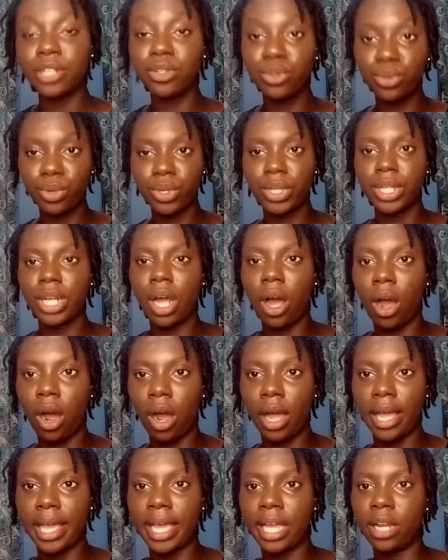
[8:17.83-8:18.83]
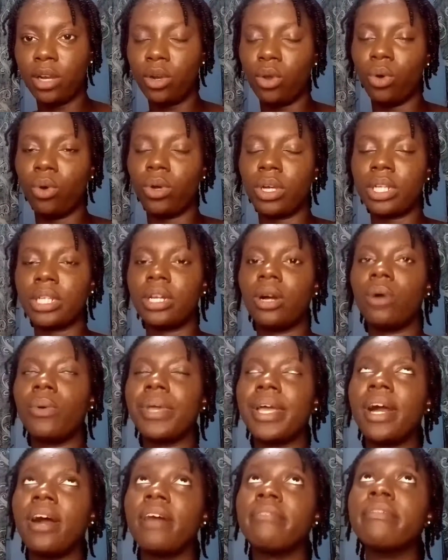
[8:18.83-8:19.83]
growing our hair long. Now,
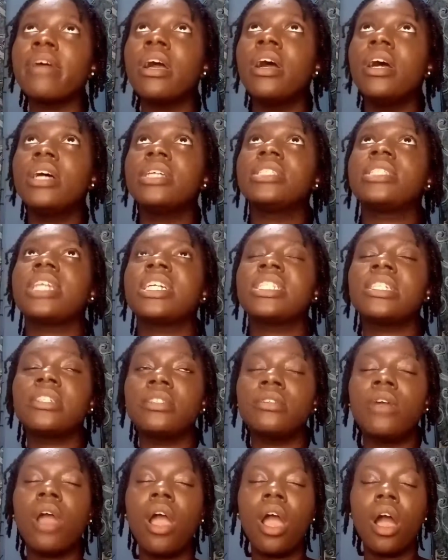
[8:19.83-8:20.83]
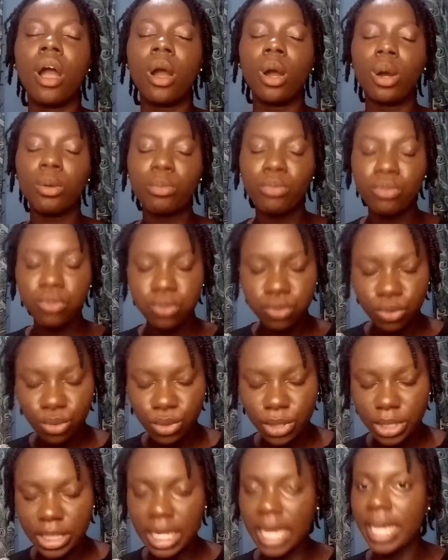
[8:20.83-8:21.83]
we have certain
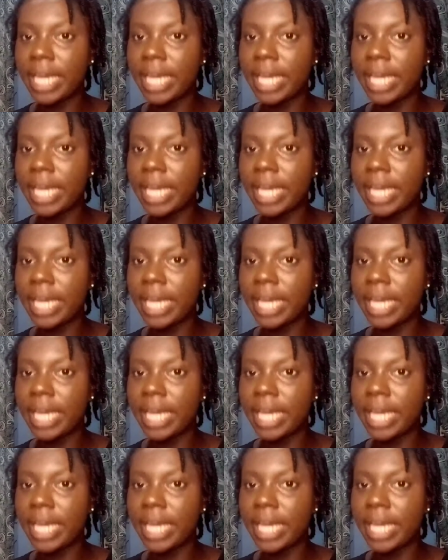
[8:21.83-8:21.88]
foods